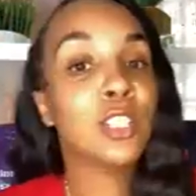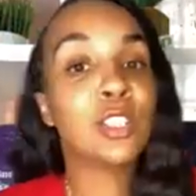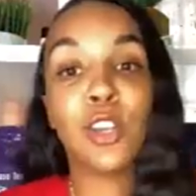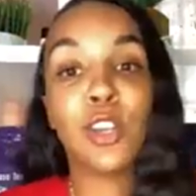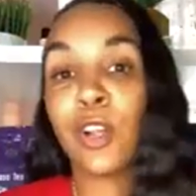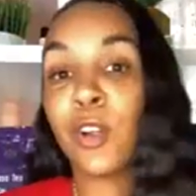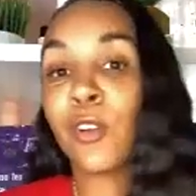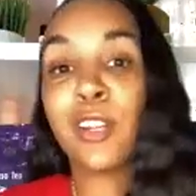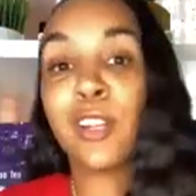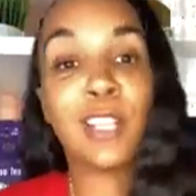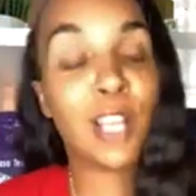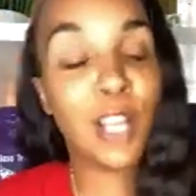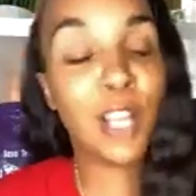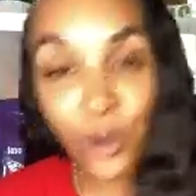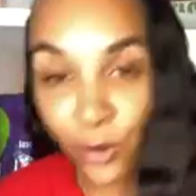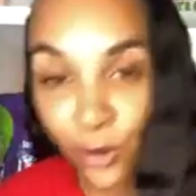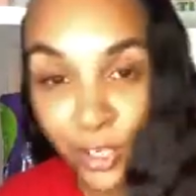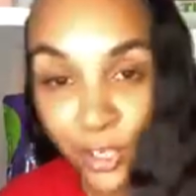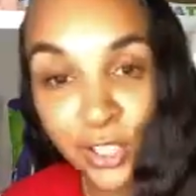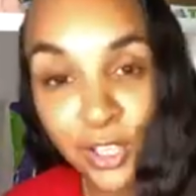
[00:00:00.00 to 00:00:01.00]
to
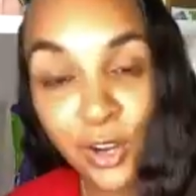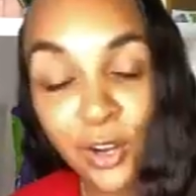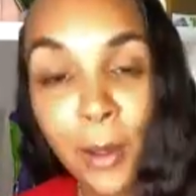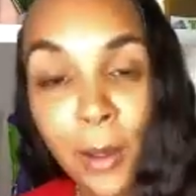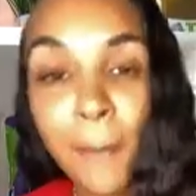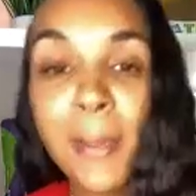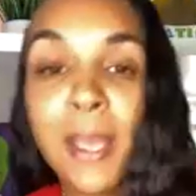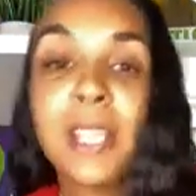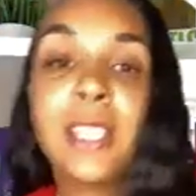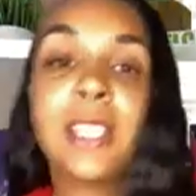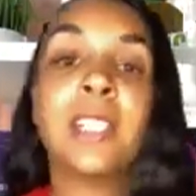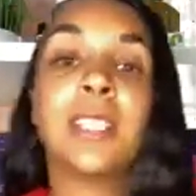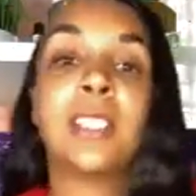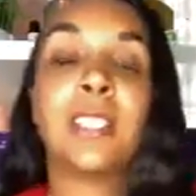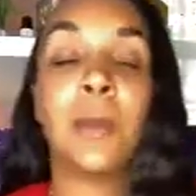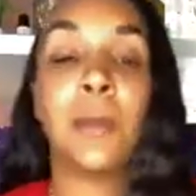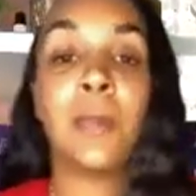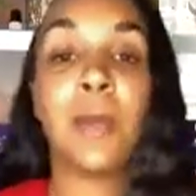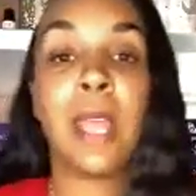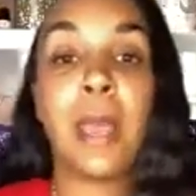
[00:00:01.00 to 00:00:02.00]
increase your commission,
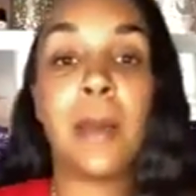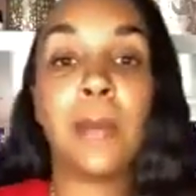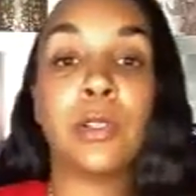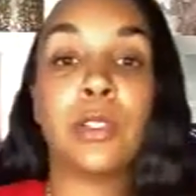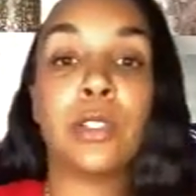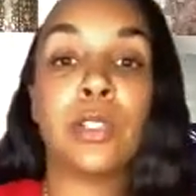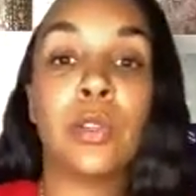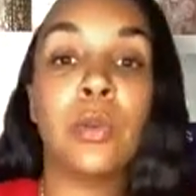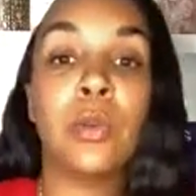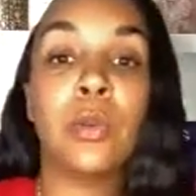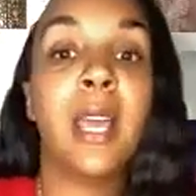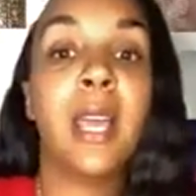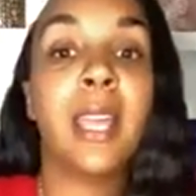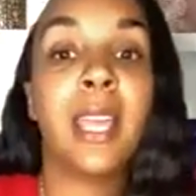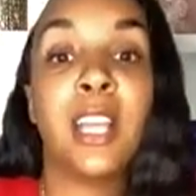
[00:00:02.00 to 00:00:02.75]
to be able to